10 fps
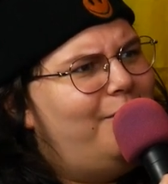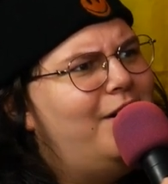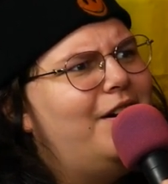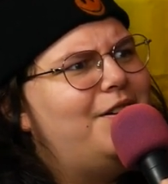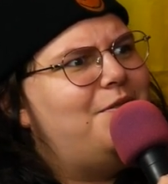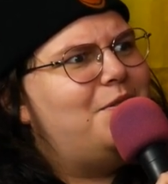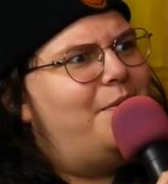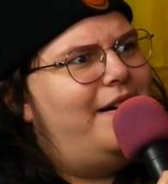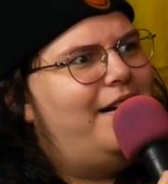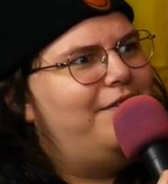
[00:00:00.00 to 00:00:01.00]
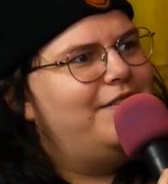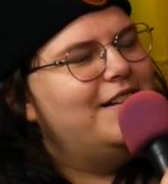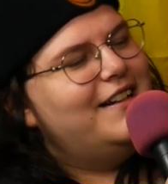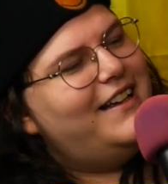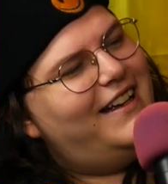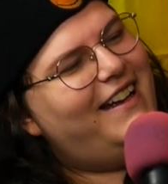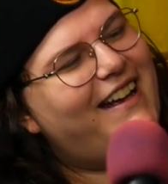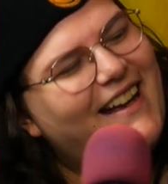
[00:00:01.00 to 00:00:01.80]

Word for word: What are you, 12? Come on.